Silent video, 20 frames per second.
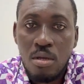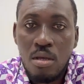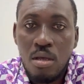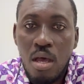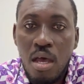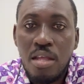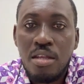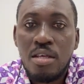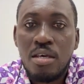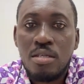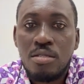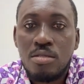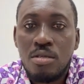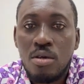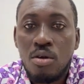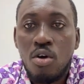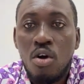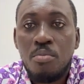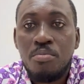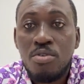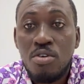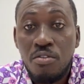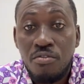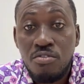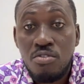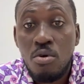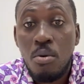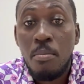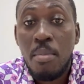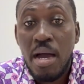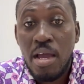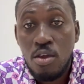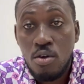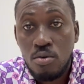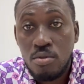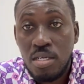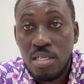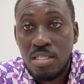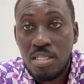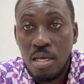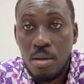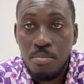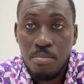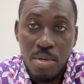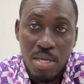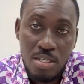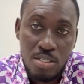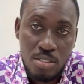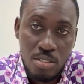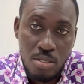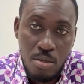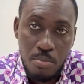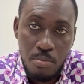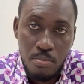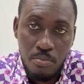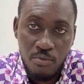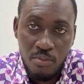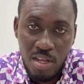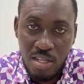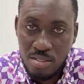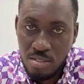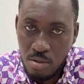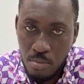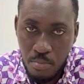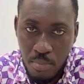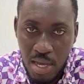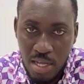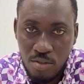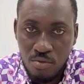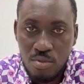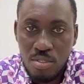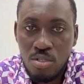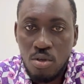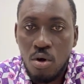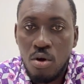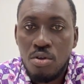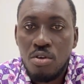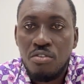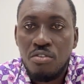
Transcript: and then a copy of your biodata page, that's the part with all your